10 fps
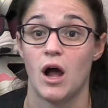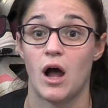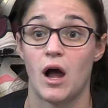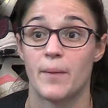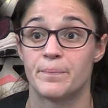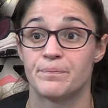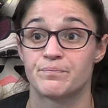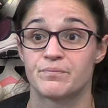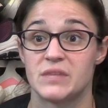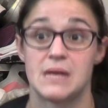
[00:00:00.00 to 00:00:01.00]

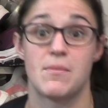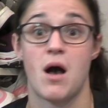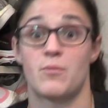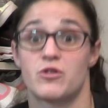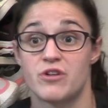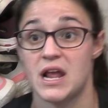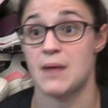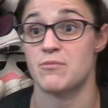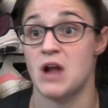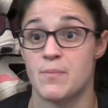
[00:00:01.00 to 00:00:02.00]
EMOM or their
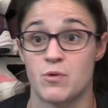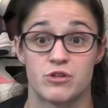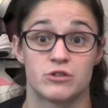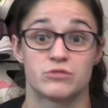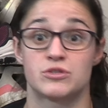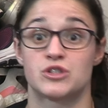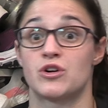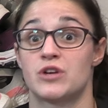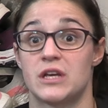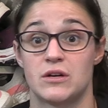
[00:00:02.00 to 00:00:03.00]
AMRAP or their
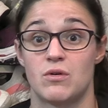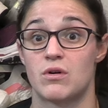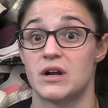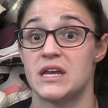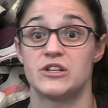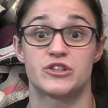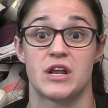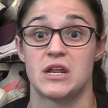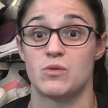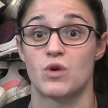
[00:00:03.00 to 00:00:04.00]
circuit or HIIT
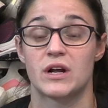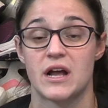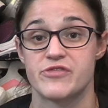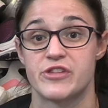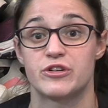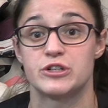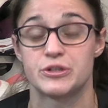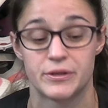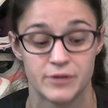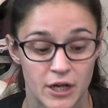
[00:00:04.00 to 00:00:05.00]
training workout that they're
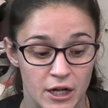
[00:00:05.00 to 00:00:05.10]
doing.